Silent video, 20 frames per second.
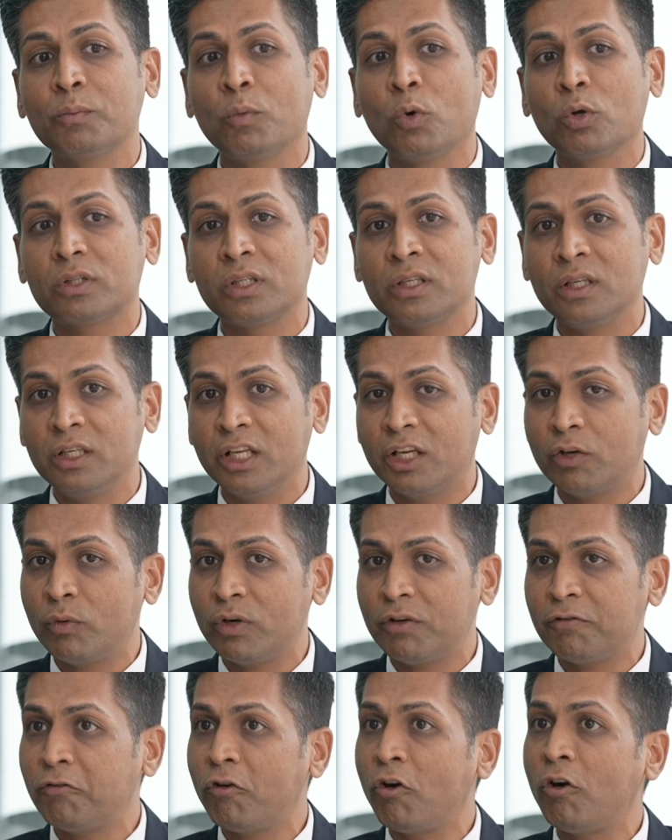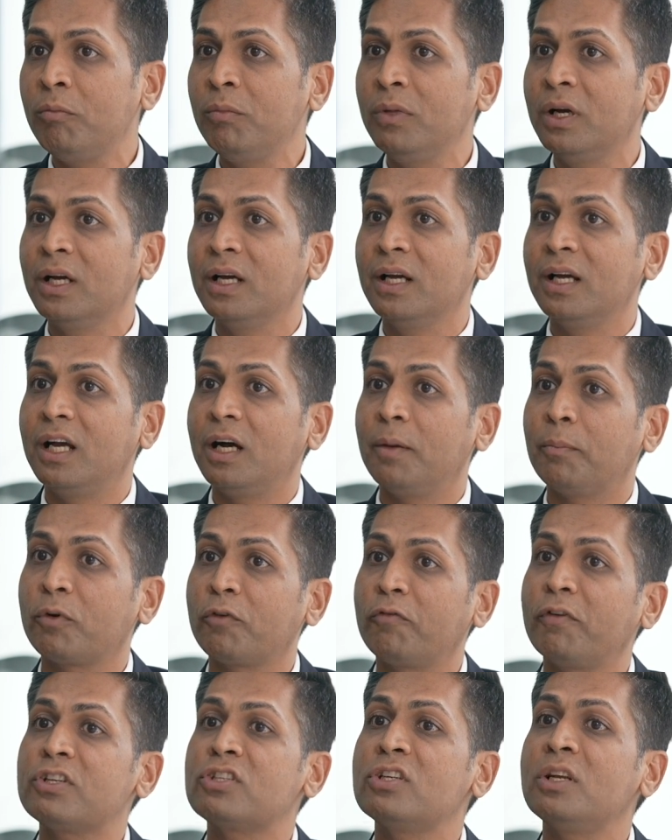both in a liquid form, a
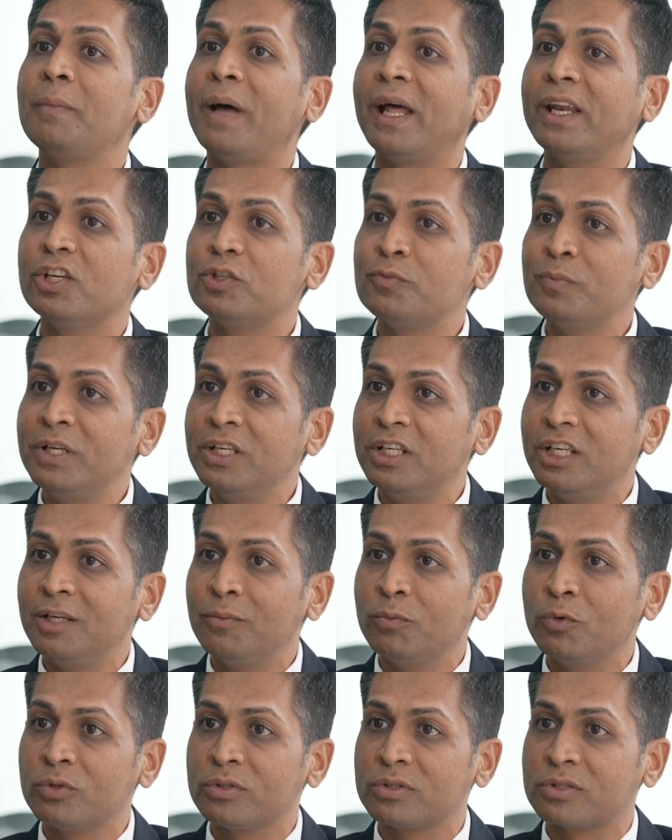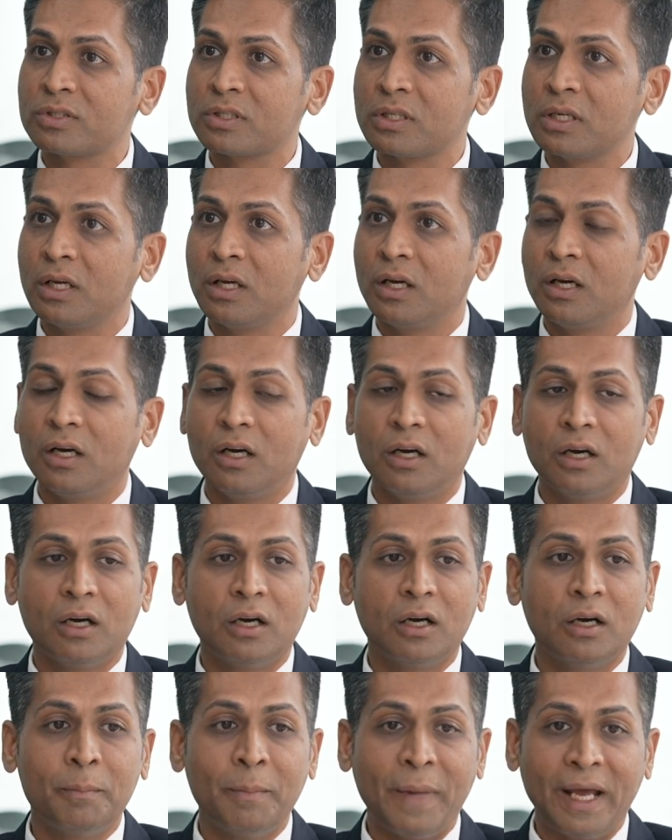professional management team who's
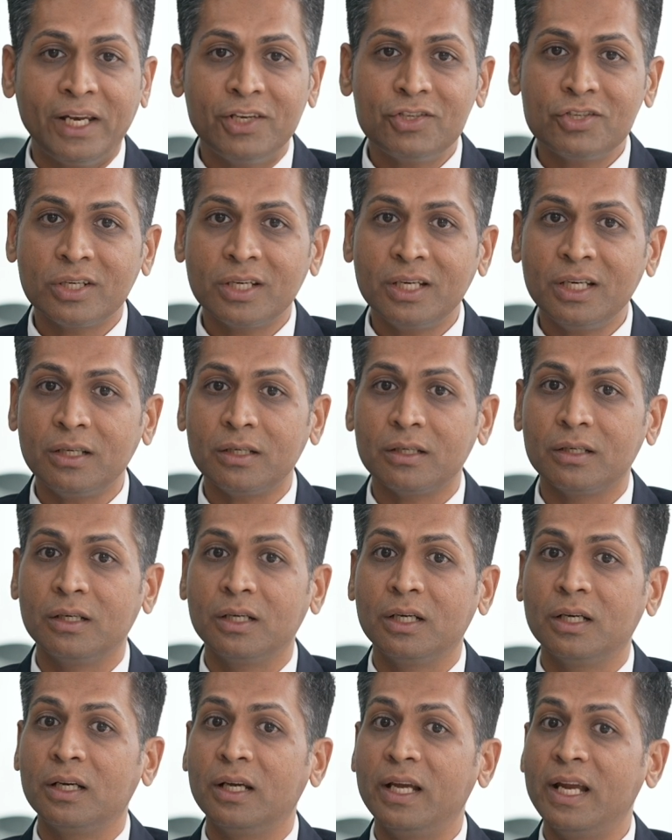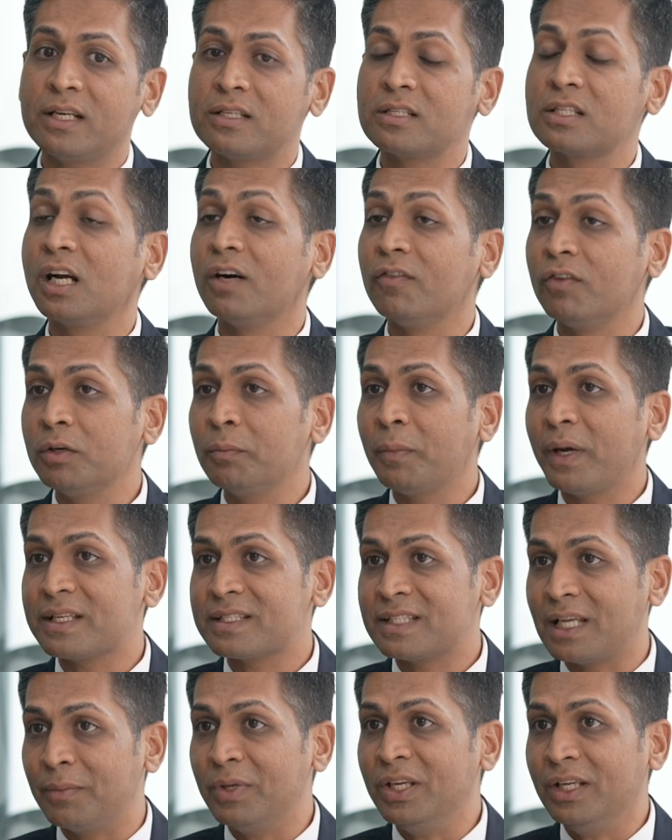managing it. It's governed by
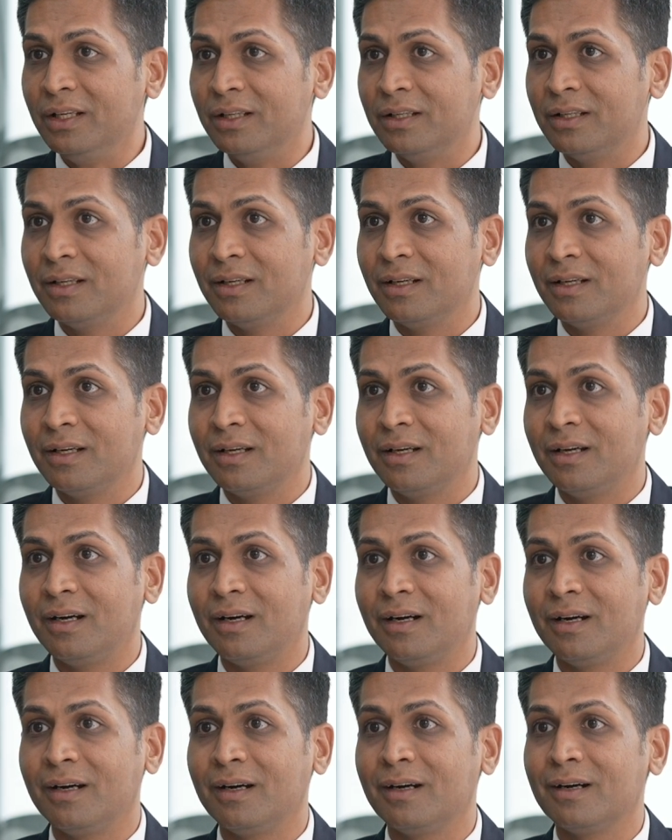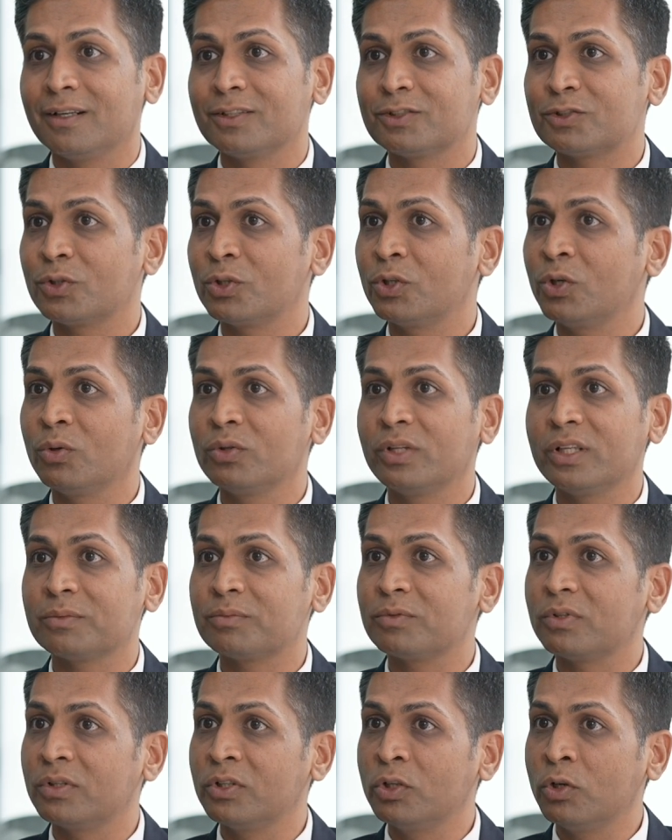SEBI. All
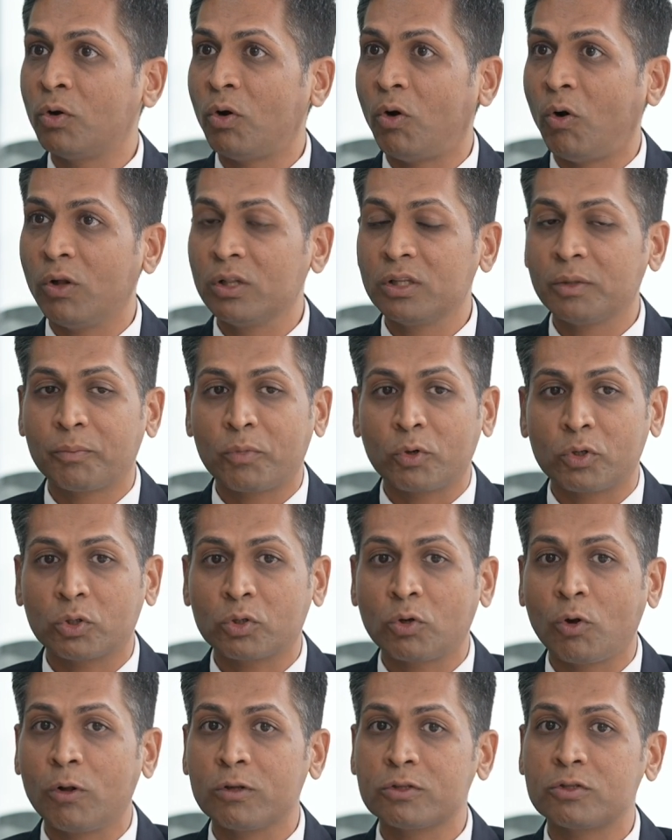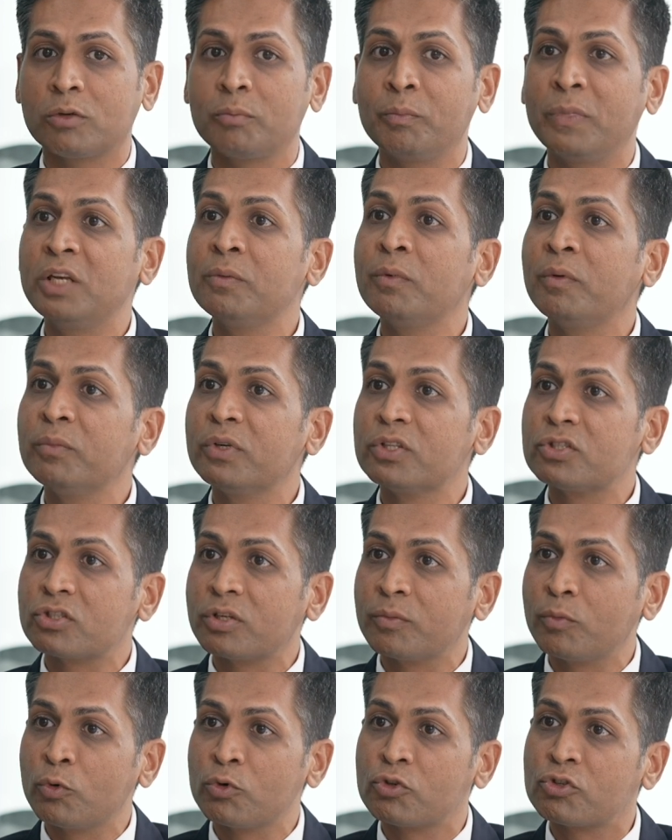the protocols on minimum
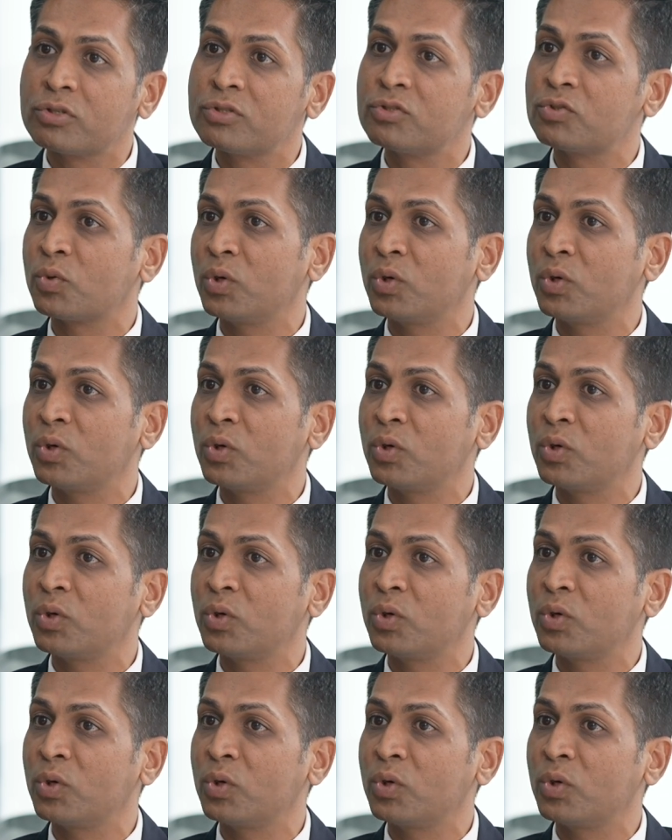distributions,